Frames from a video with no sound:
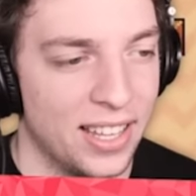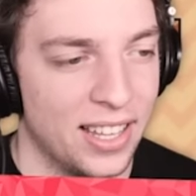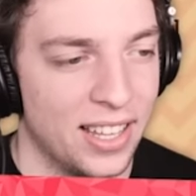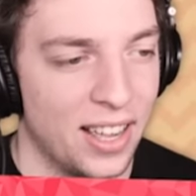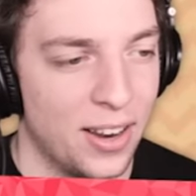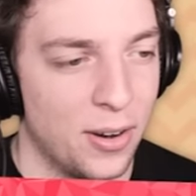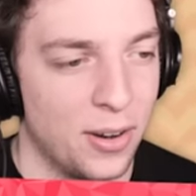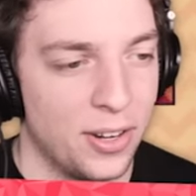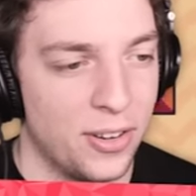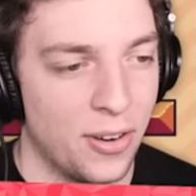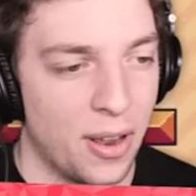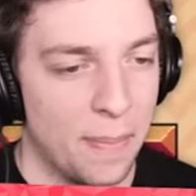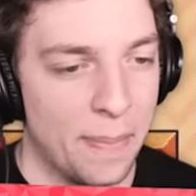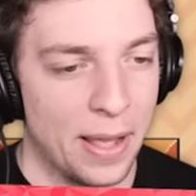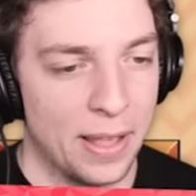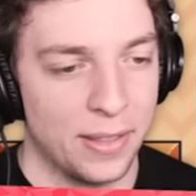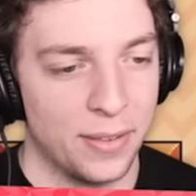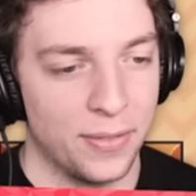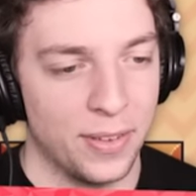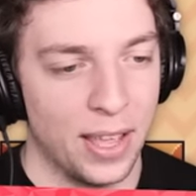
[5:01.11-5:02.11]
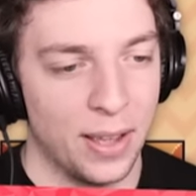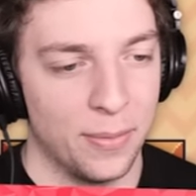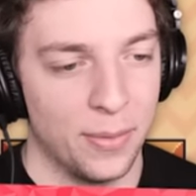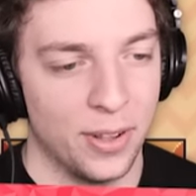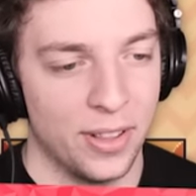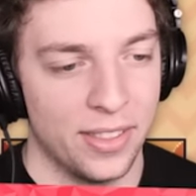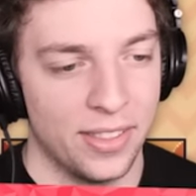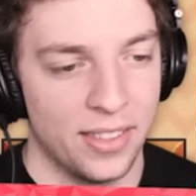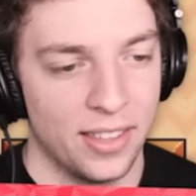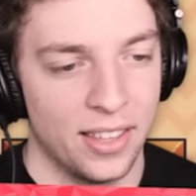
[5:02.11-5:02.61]
I already tried bouncing off your head
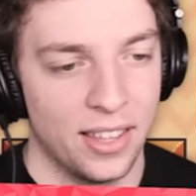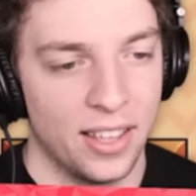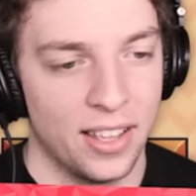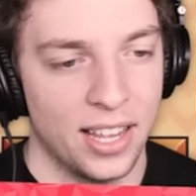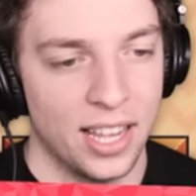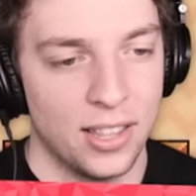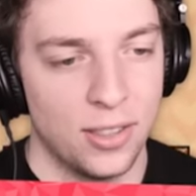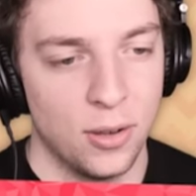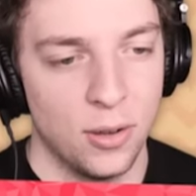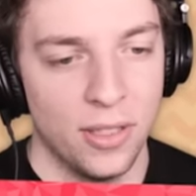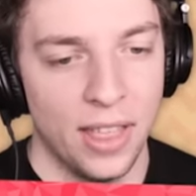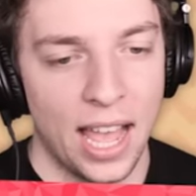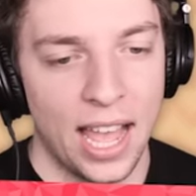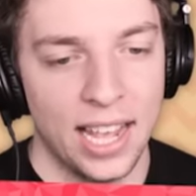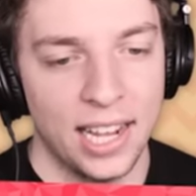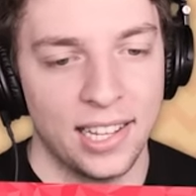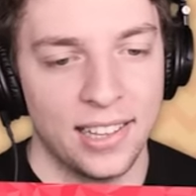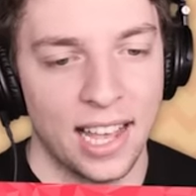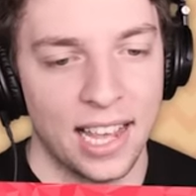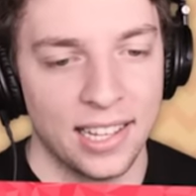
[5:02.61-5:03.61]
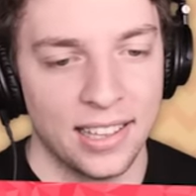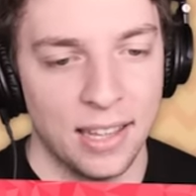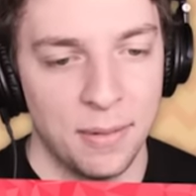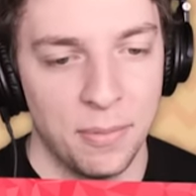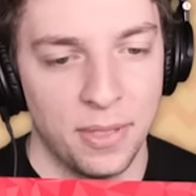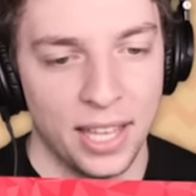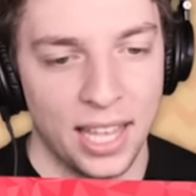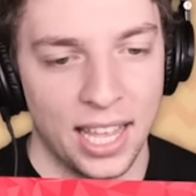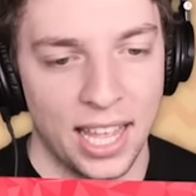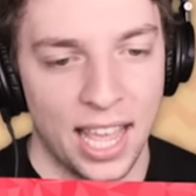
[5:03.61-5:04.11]
once. Okay, do that exact same
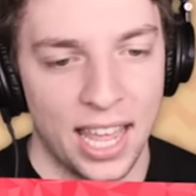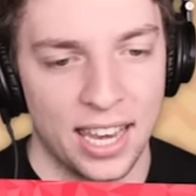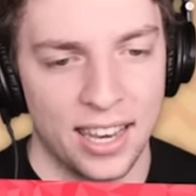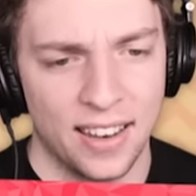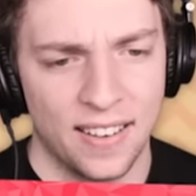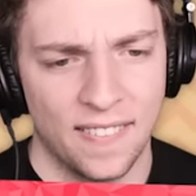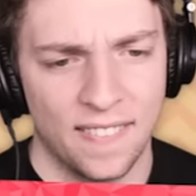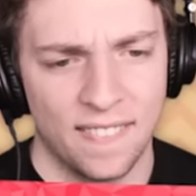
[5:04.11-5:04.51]
thing again.